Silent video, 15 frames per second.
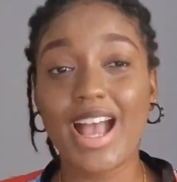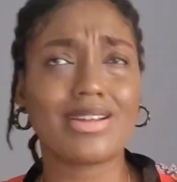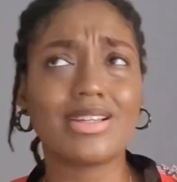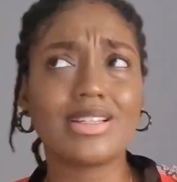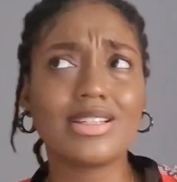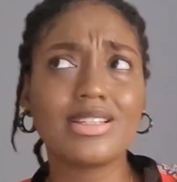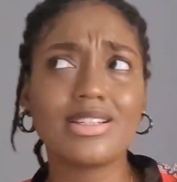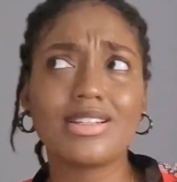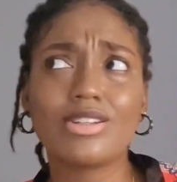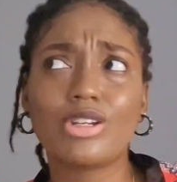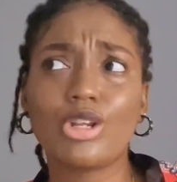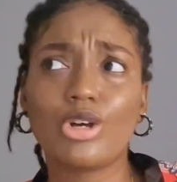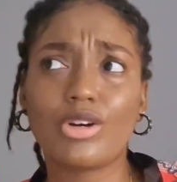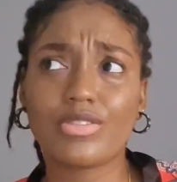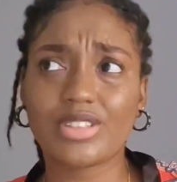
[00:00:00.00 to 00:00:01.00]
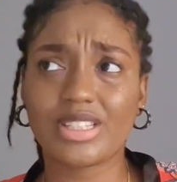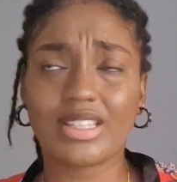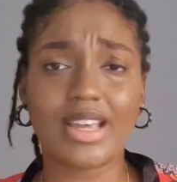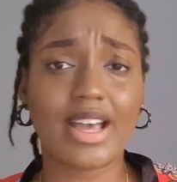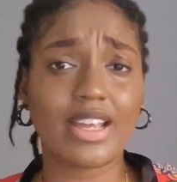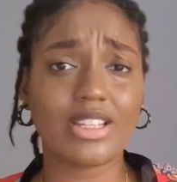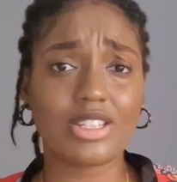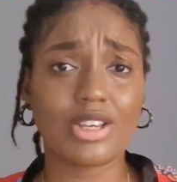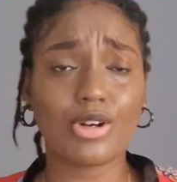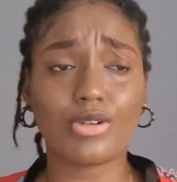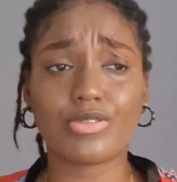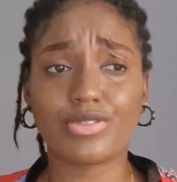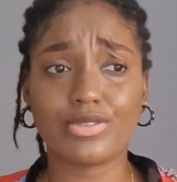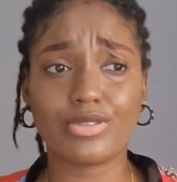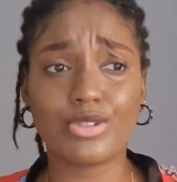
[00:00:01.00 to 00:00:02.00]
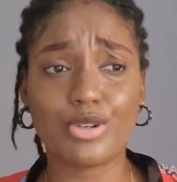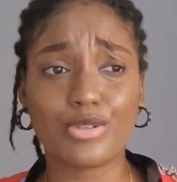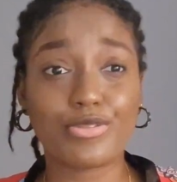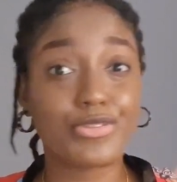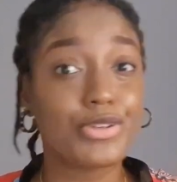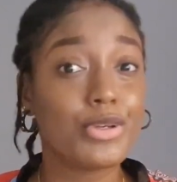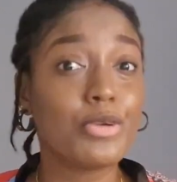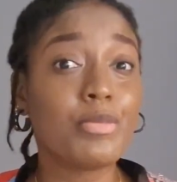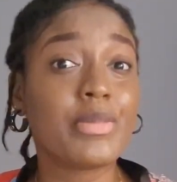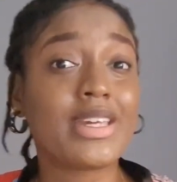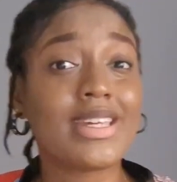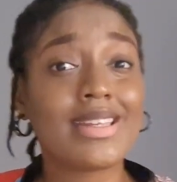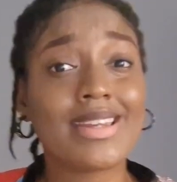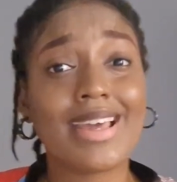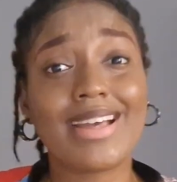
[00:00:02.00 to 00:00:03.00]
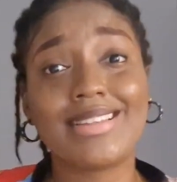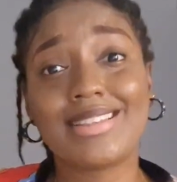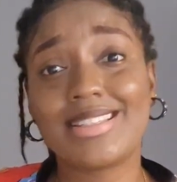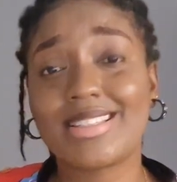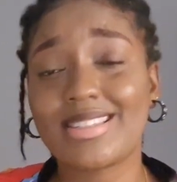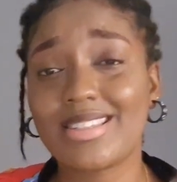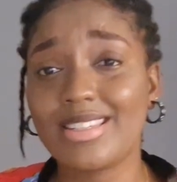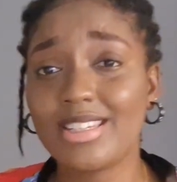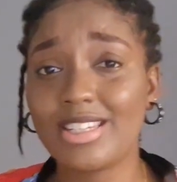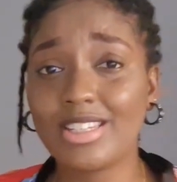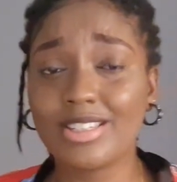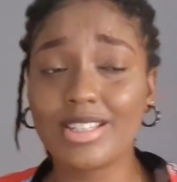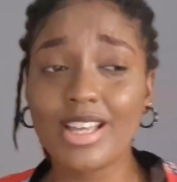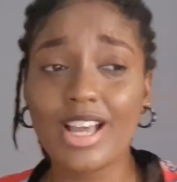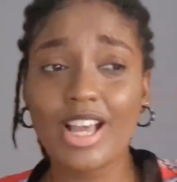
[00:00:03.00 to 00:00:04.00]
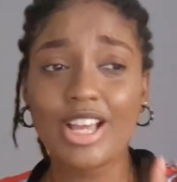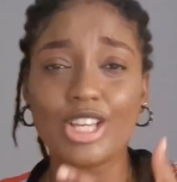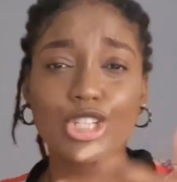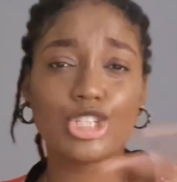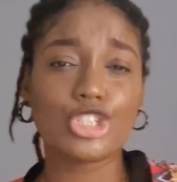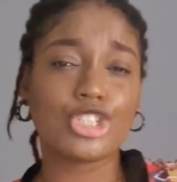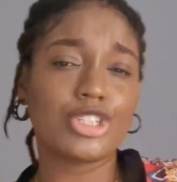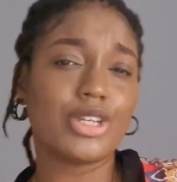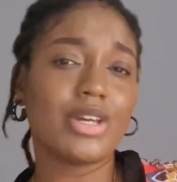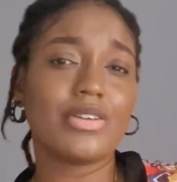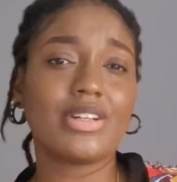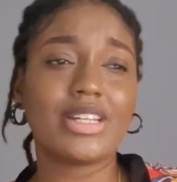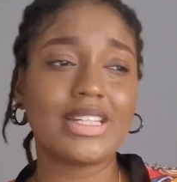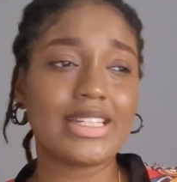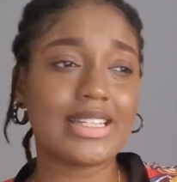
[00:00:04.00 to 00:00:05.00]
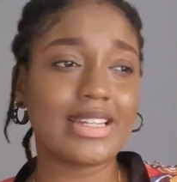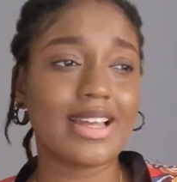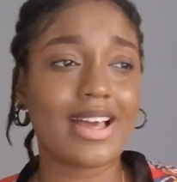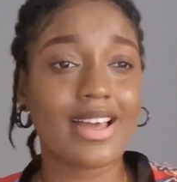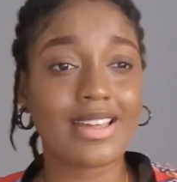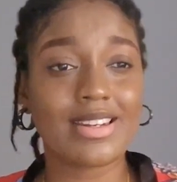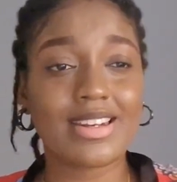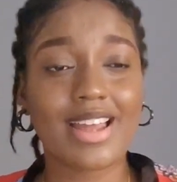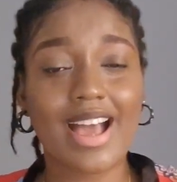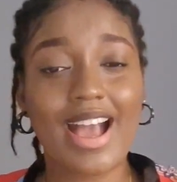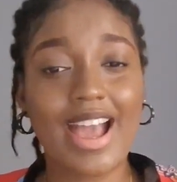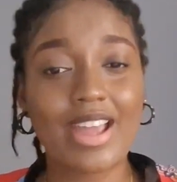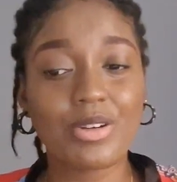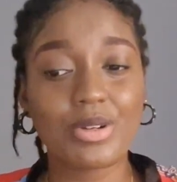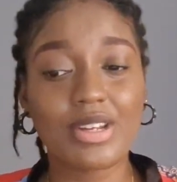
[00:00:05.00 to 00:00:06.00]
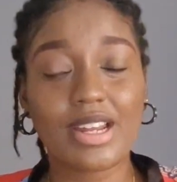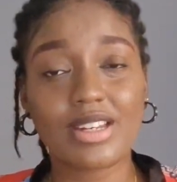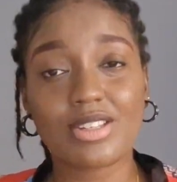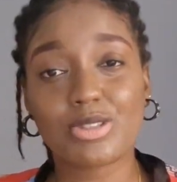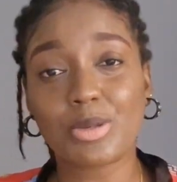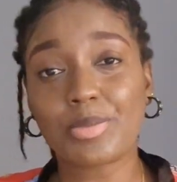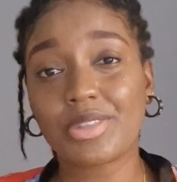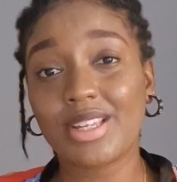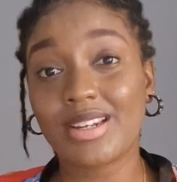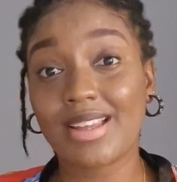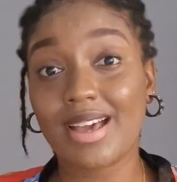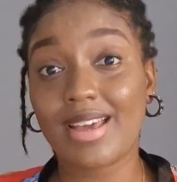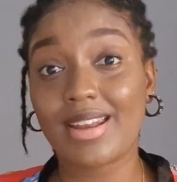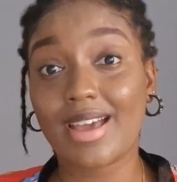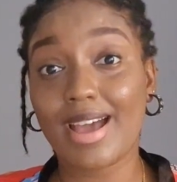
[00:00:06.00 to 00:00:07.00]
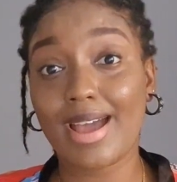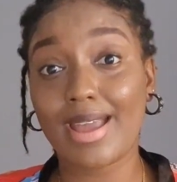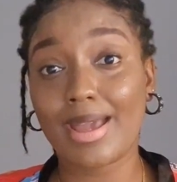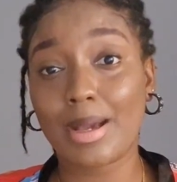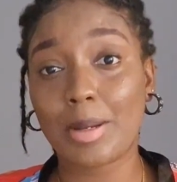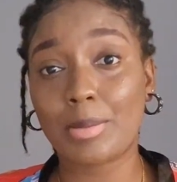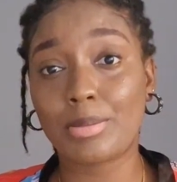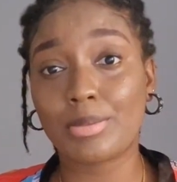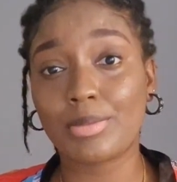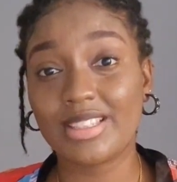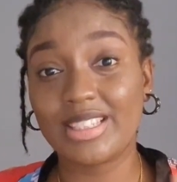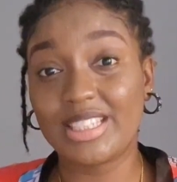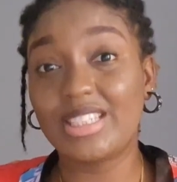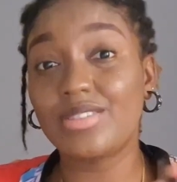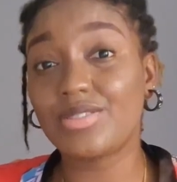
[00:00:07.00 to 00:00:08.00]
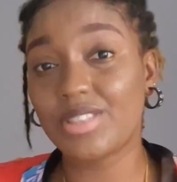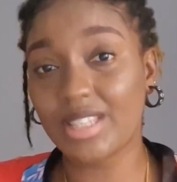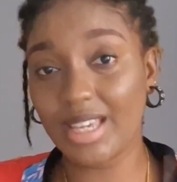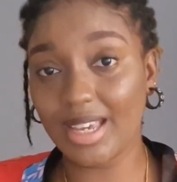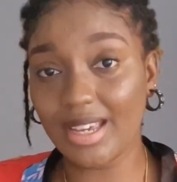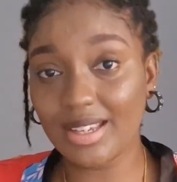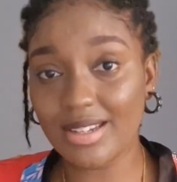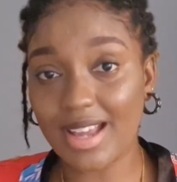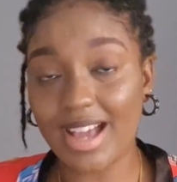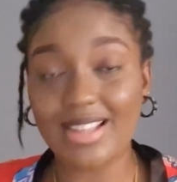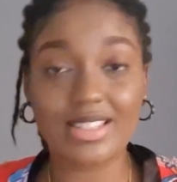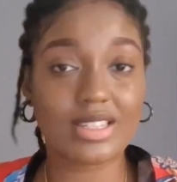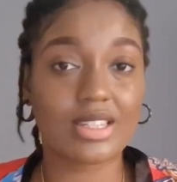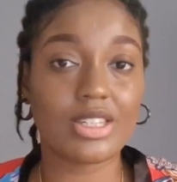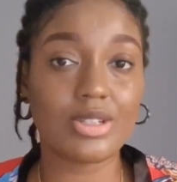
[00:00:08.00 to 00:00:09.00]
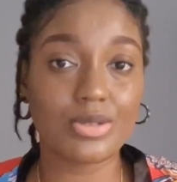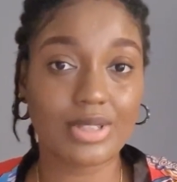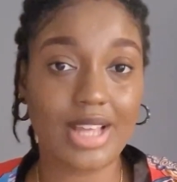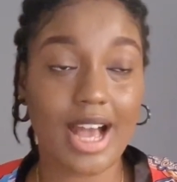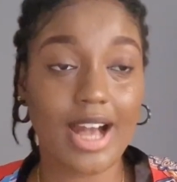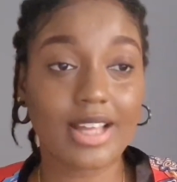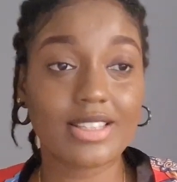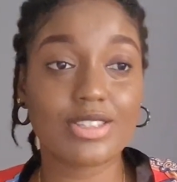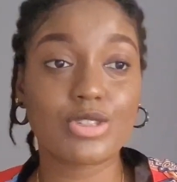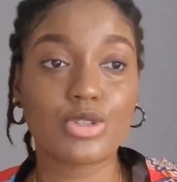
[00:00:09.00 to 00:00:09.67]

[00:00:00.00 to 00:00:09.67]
I really loved the idea of, you know, filming, editing, sharing, and I know that it's something that I am gifted and skilled at.